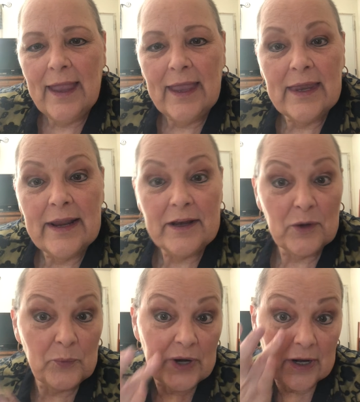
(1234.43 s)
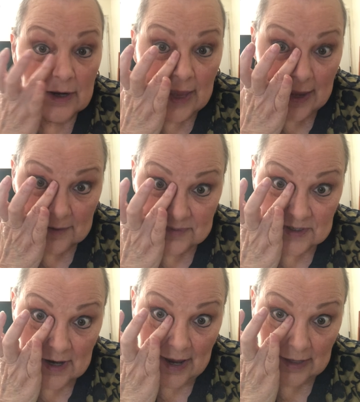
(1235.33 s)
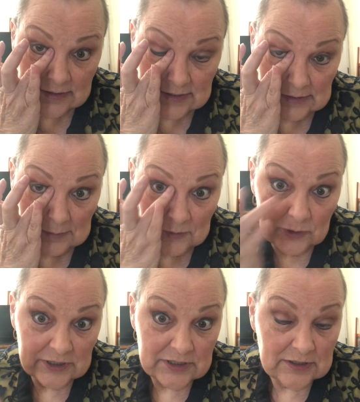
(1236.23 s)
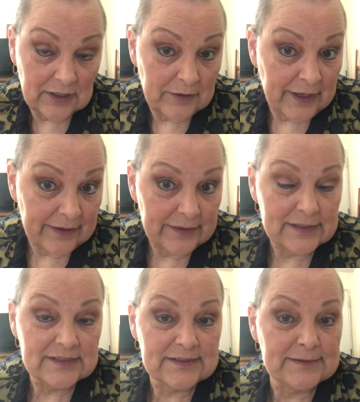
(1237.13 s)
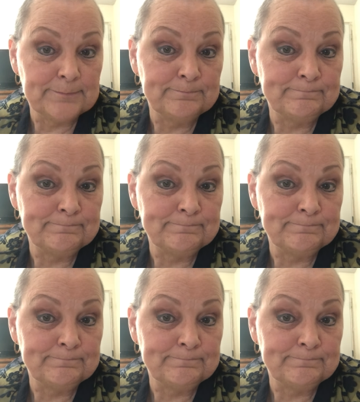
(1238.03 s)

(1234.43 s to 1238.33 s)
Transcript: And I don't wear caps or hats anymore. I just go like this.